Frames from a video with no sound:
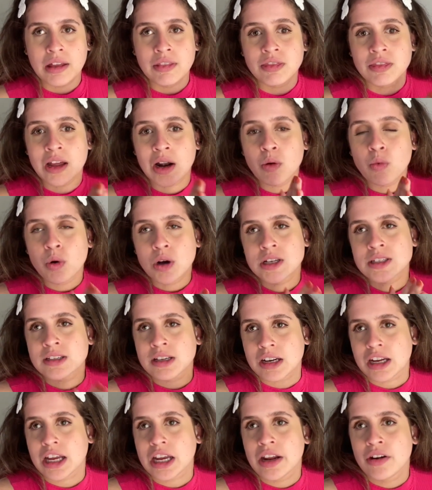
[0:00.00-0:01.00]
there was a
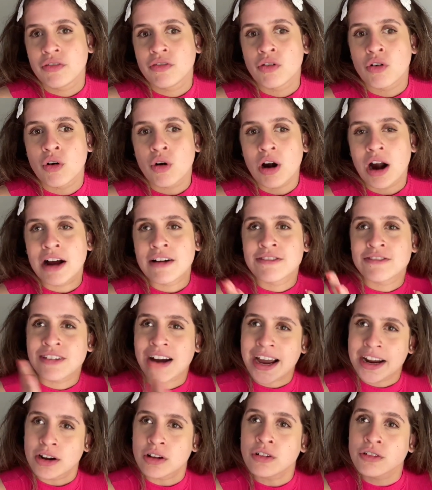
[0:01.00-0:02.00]
need for a
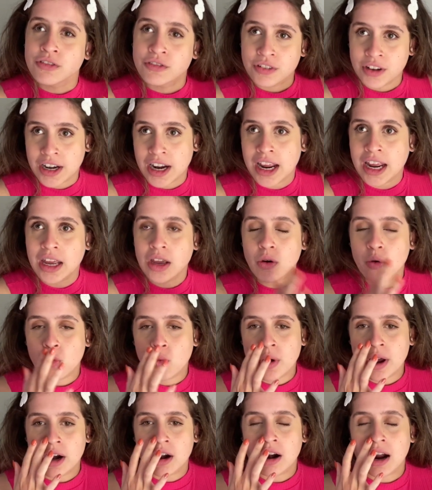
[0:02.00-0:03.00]
final fitting
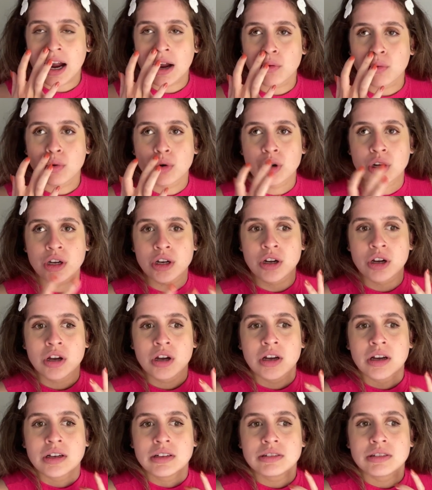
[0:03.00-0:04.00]
where I would
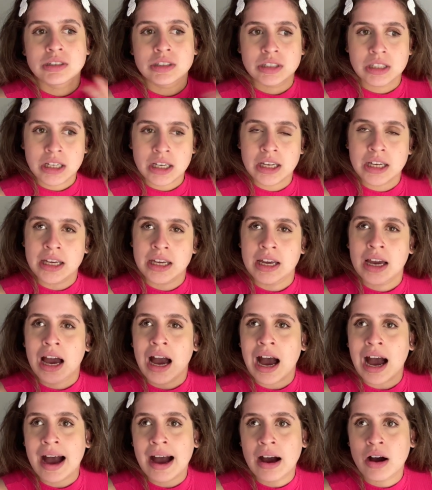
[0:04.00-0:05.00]
see
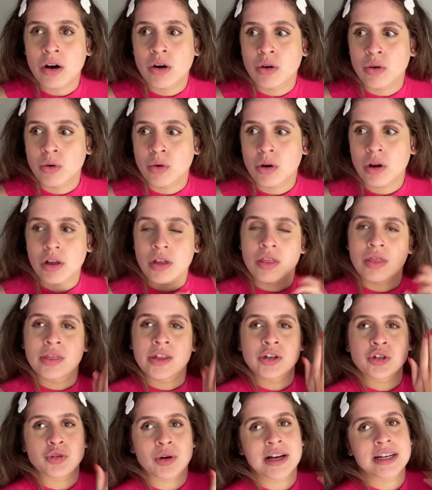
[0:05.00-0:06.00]
how the
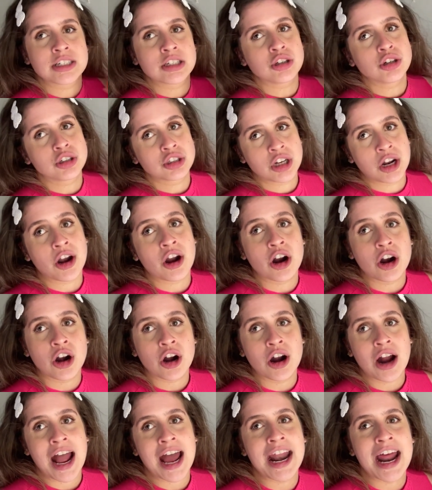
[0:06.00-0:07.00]
dress looked on her
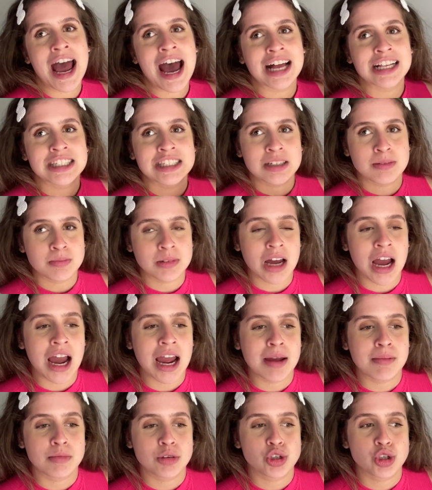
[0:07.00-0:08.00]
and had some
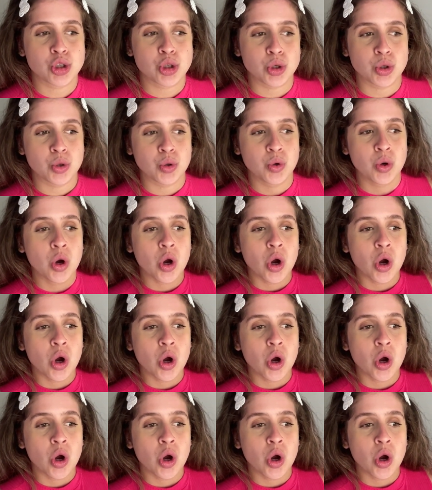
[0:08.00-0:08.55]
time to